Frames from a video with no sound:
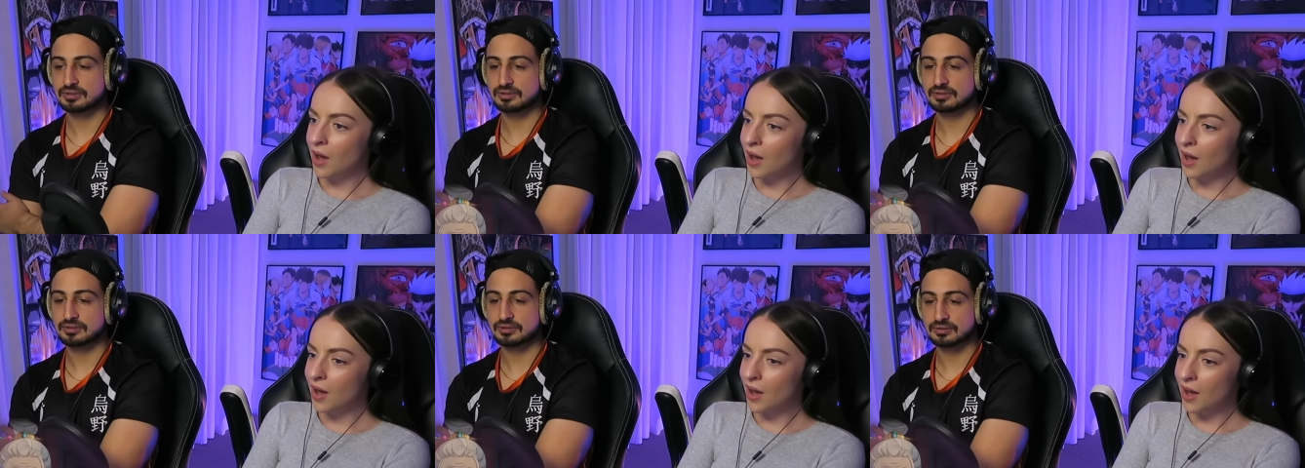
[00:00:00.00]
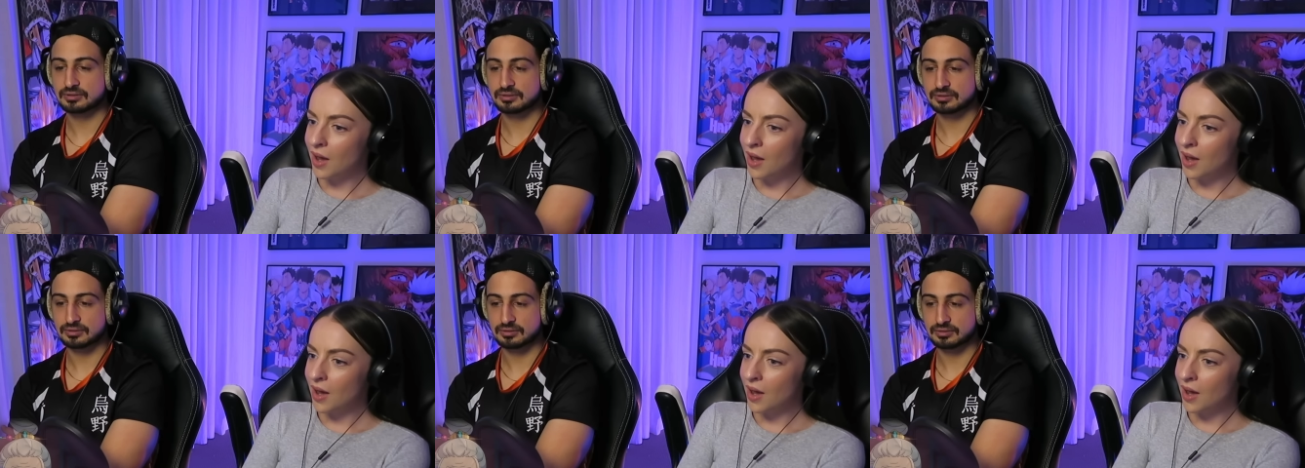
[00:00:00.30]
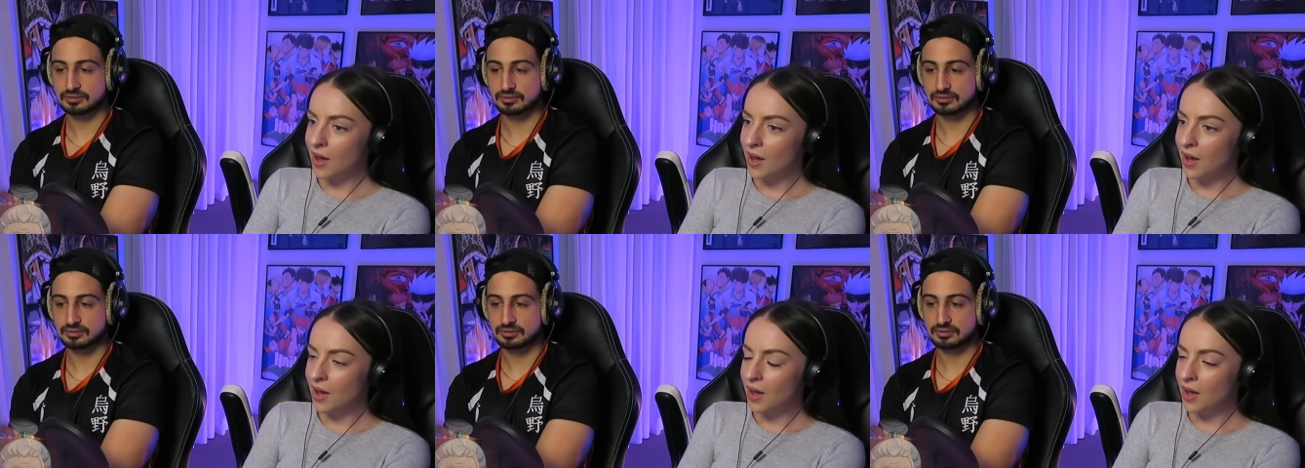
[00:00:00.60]

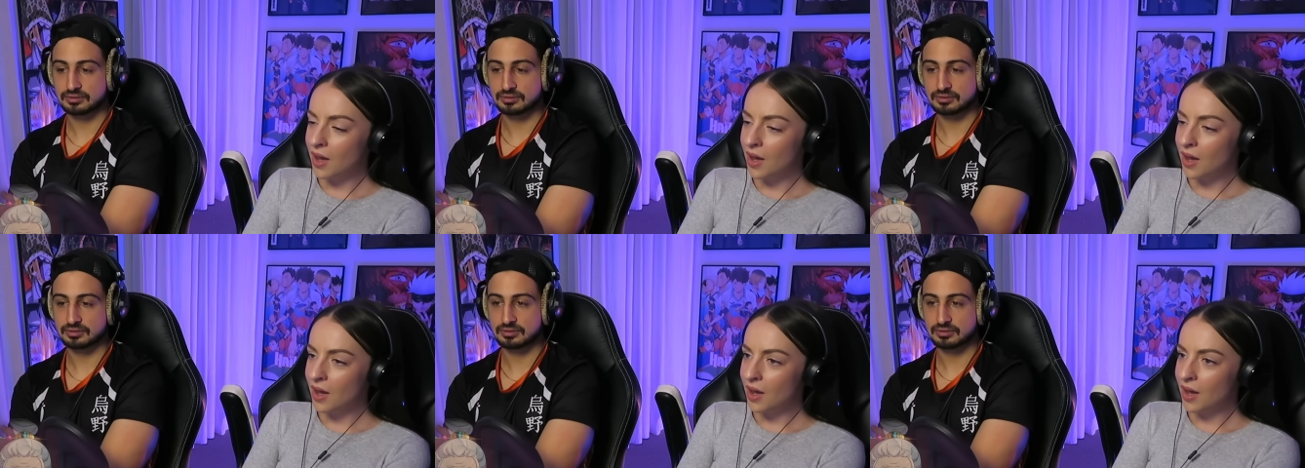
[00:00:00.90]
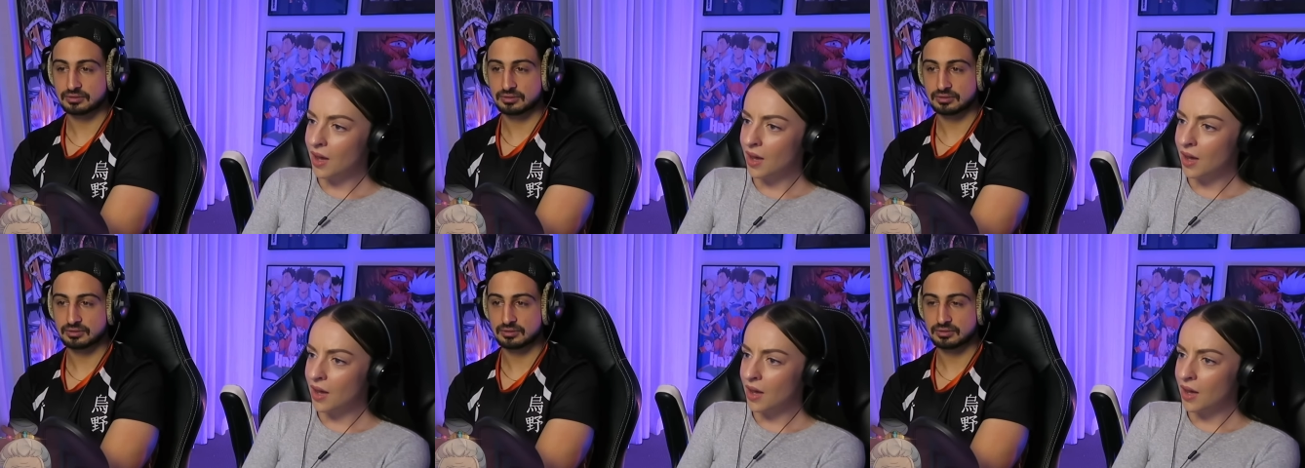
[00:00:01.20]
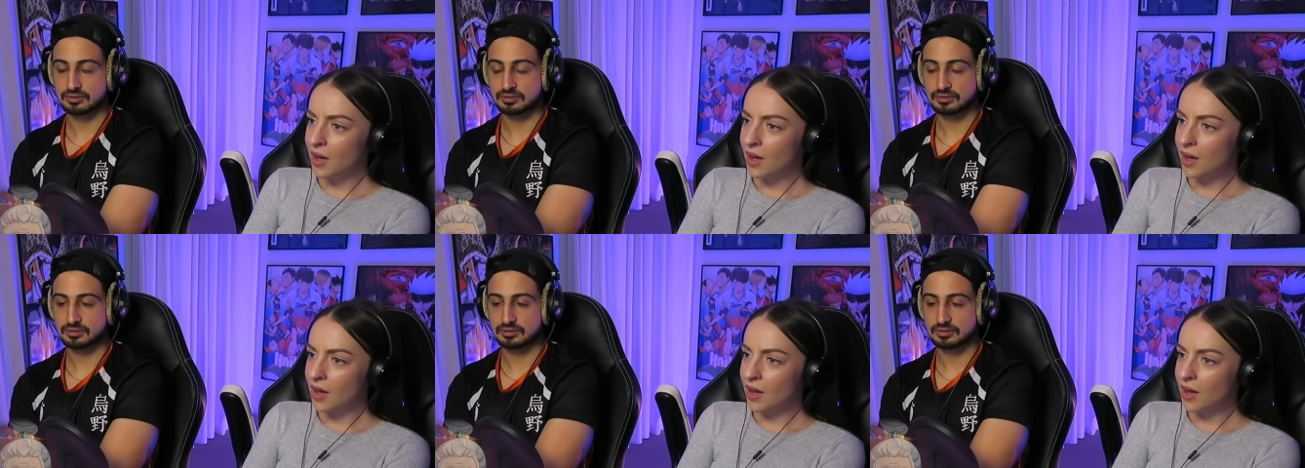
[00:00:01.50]
[no speech]